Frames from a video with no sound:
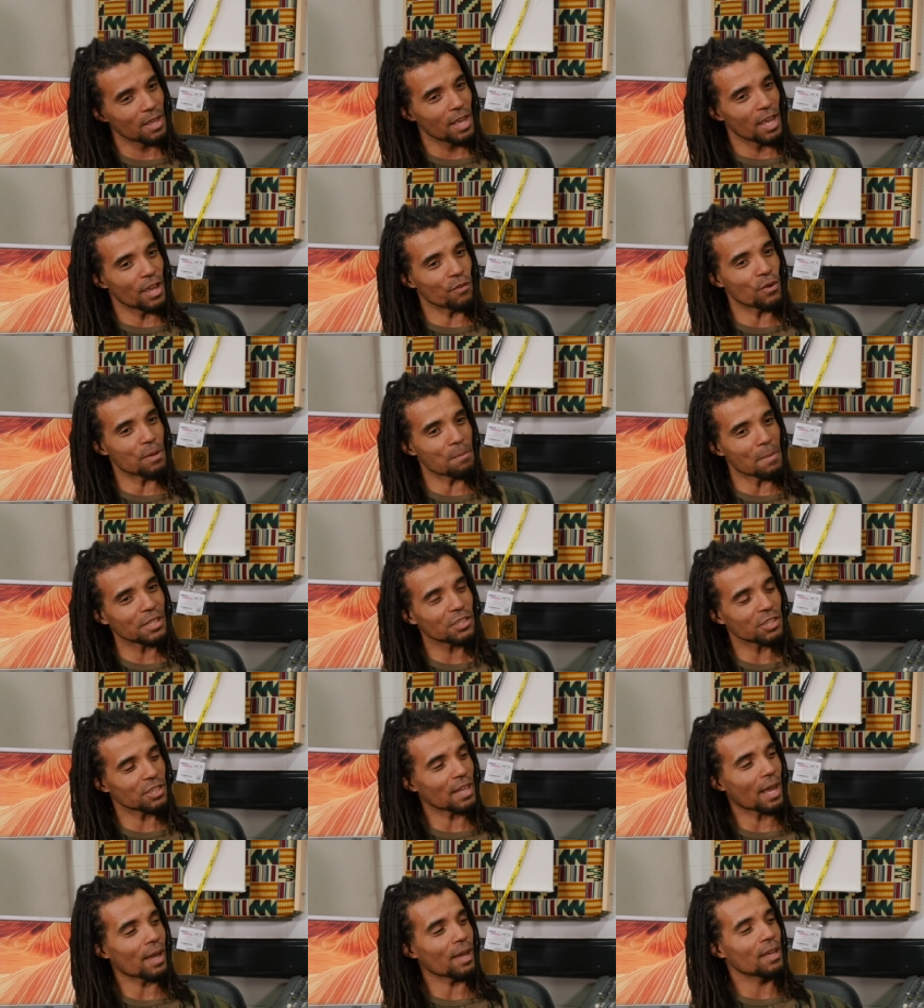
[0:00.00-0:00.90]
if we
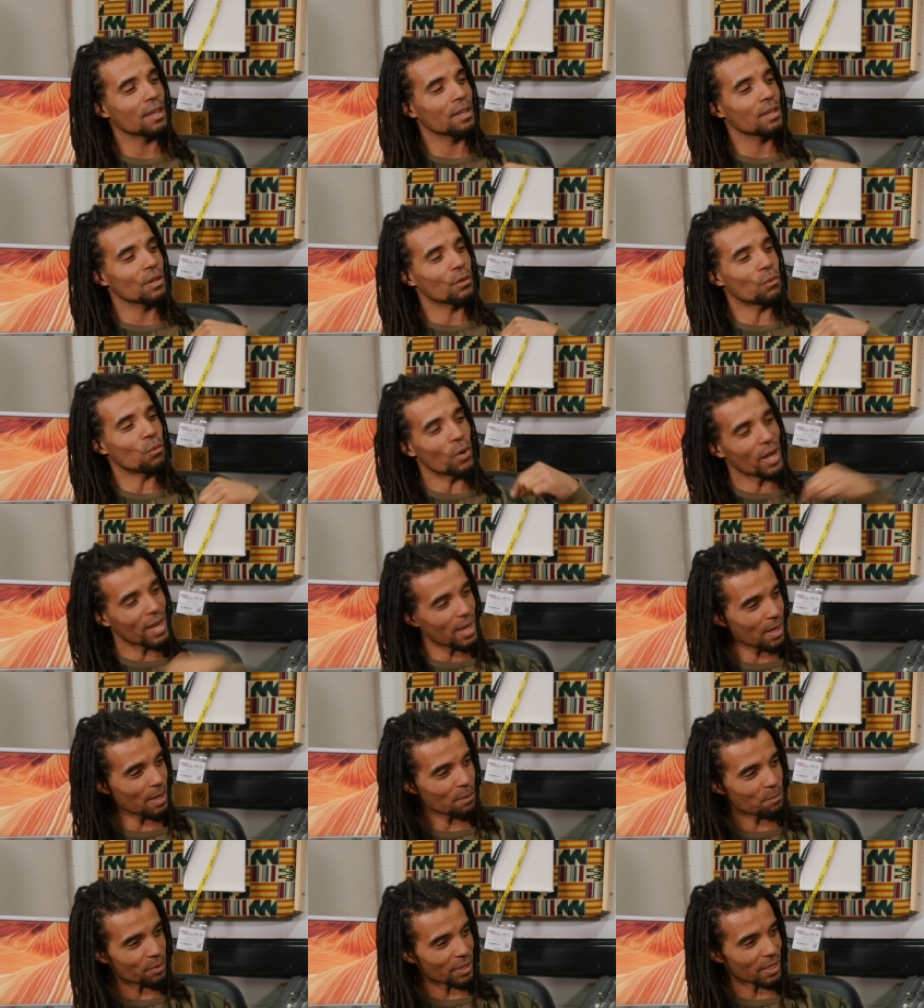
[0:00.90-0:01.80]
mention that,
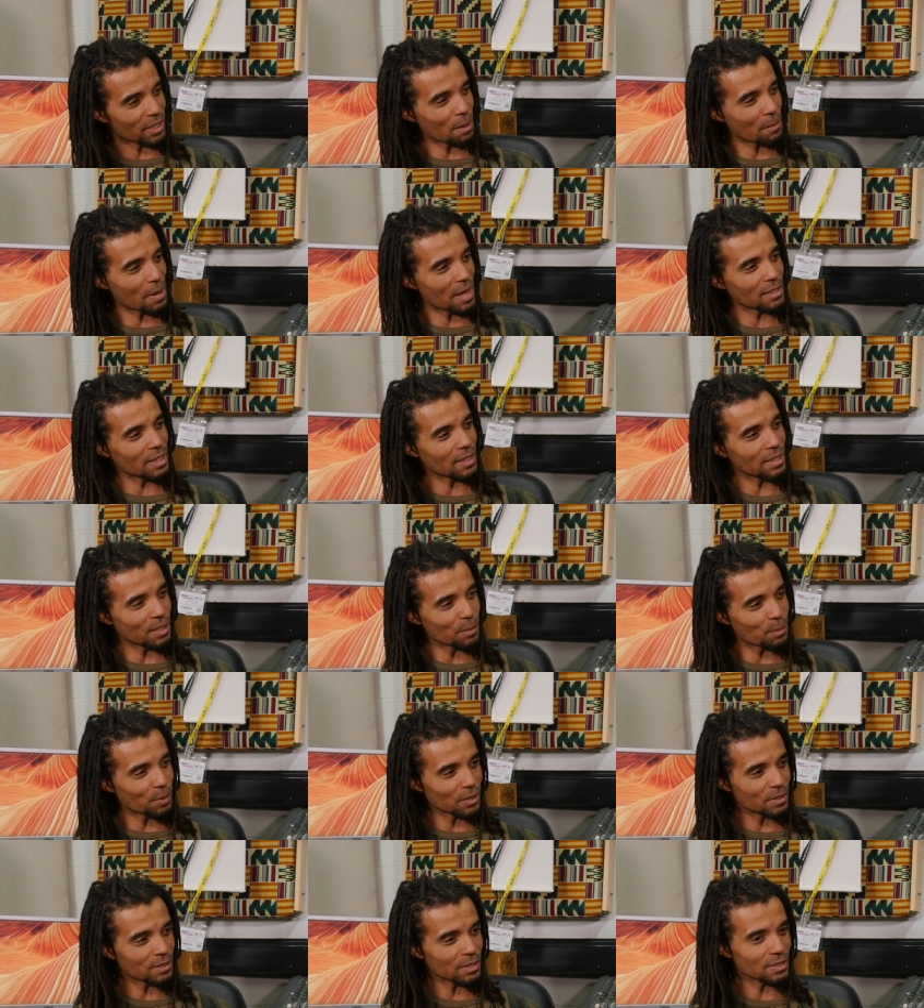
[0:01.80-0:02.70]
we're bringing up identity
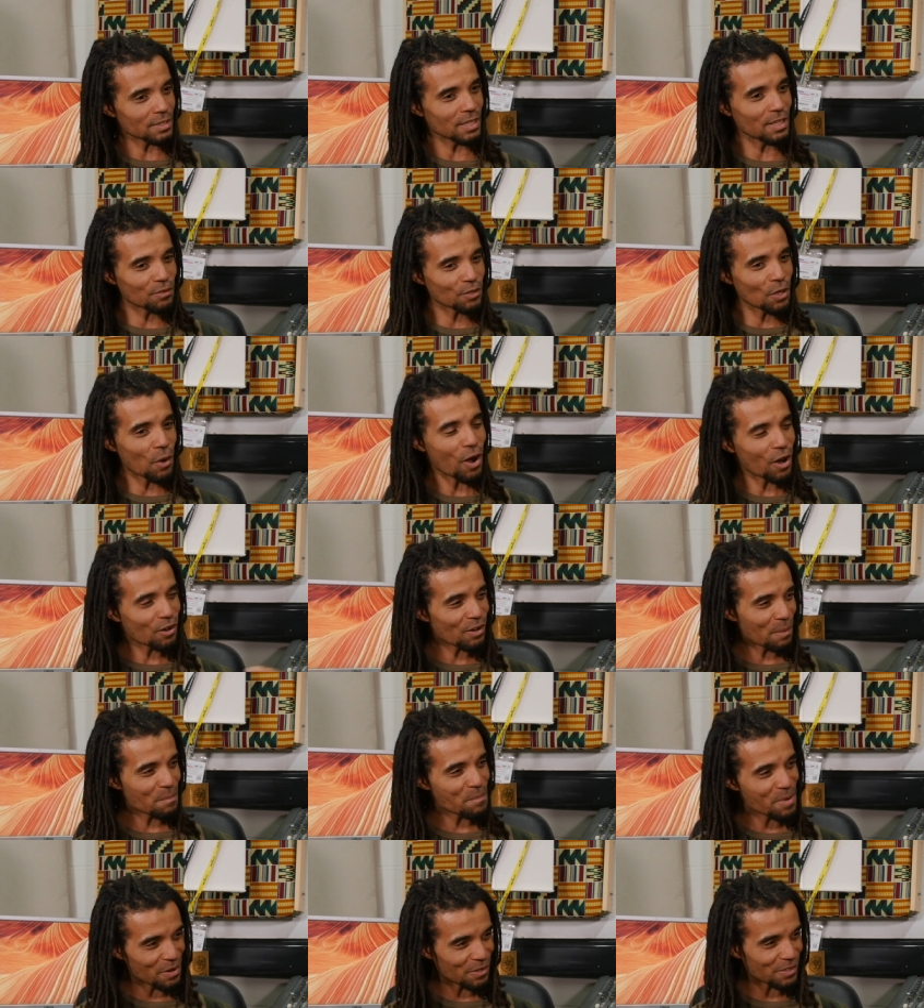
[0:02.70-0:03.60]
politics, even though our
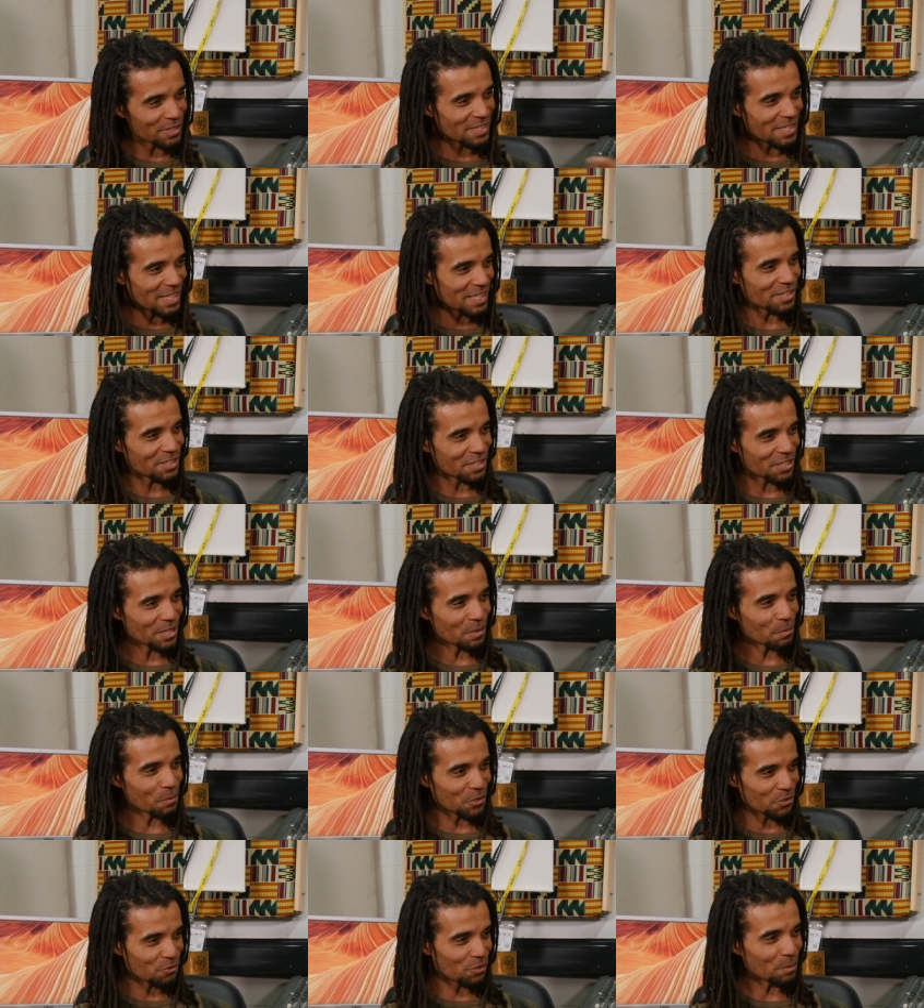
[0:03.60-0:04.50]
grandparents'
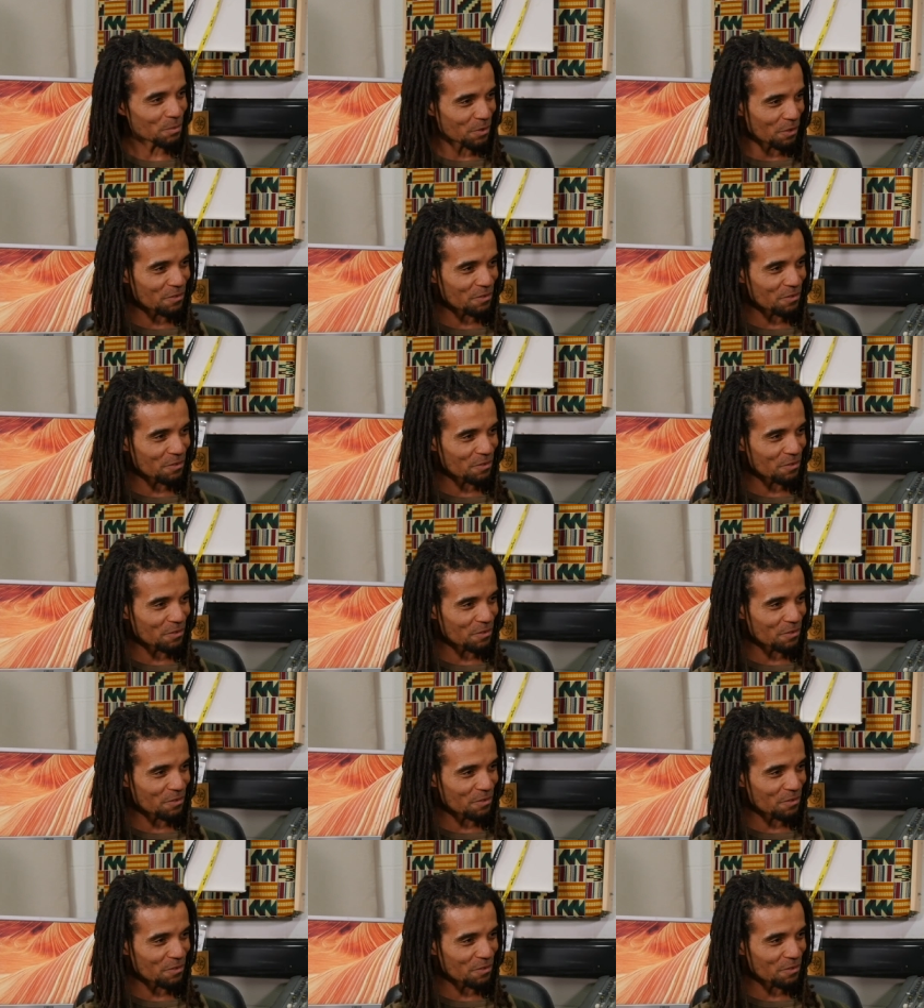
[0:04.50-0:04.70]
citizenship was stripped